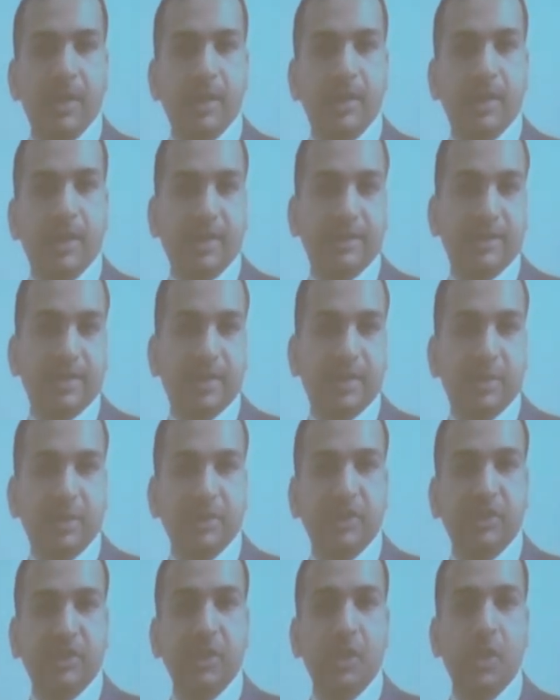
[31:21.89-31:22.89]

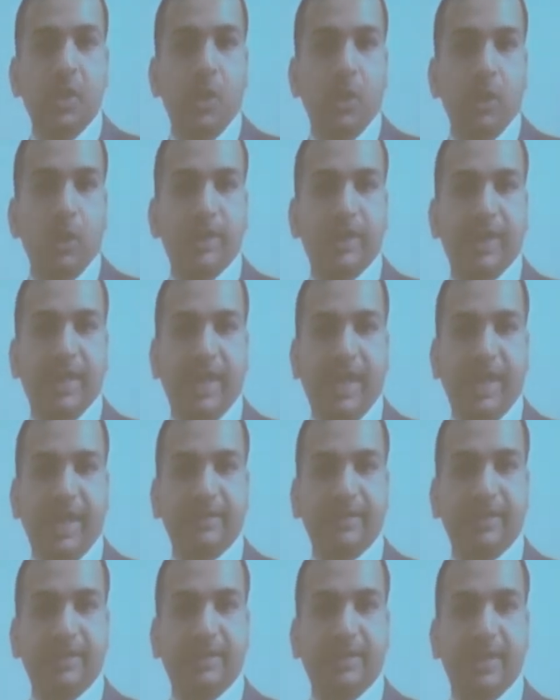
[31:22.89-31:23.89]
customers to hold their
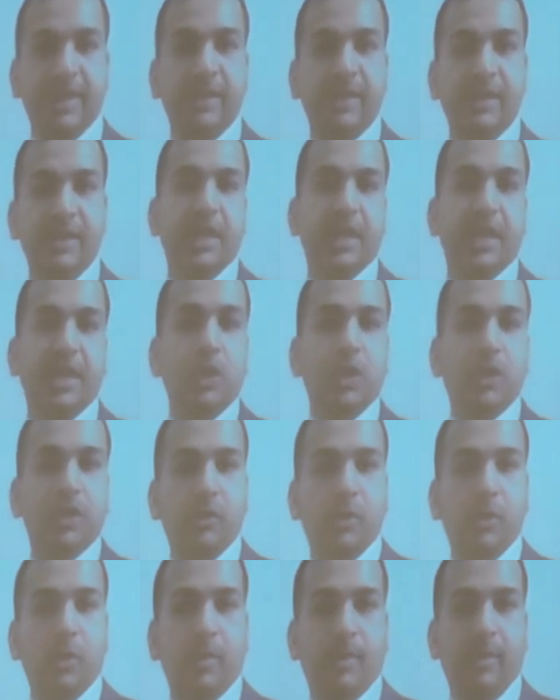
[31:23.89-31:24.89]
assets in the Google
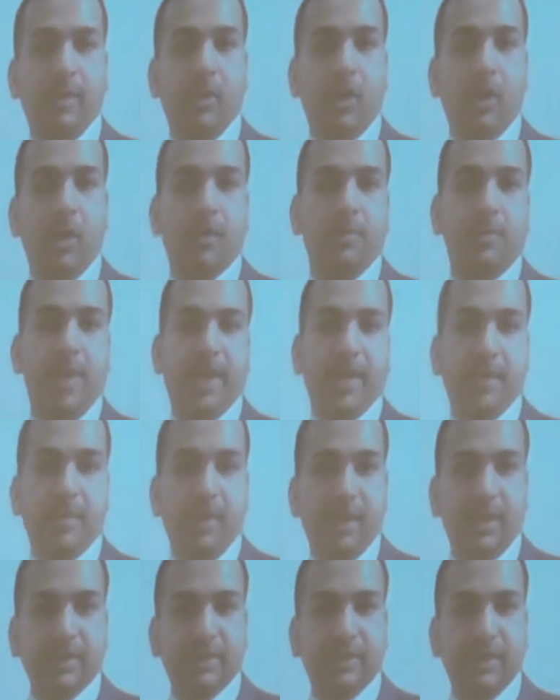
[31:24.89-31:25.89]
Chrome on
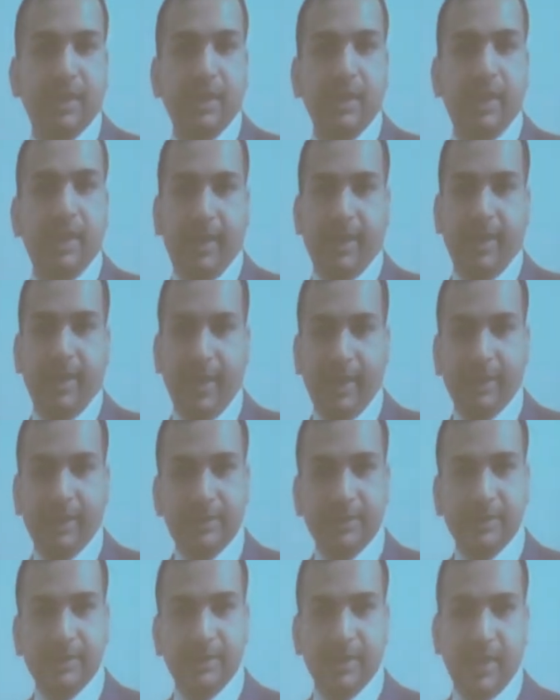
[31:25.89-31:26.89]
MetaMask, and
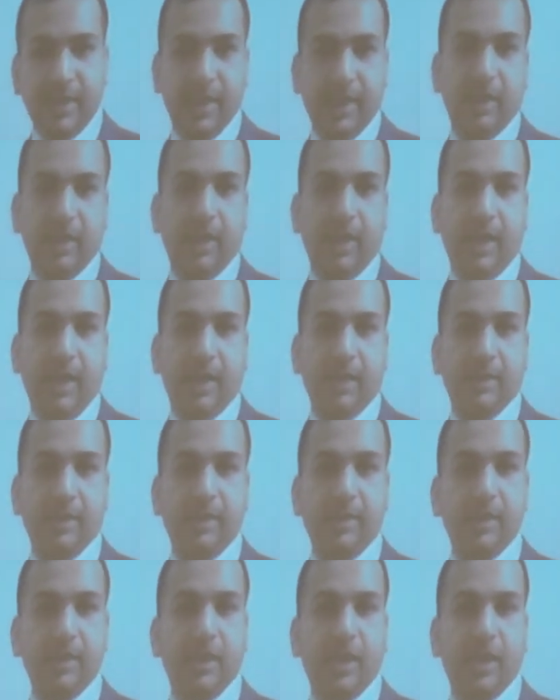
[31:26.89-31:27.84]
hence they allow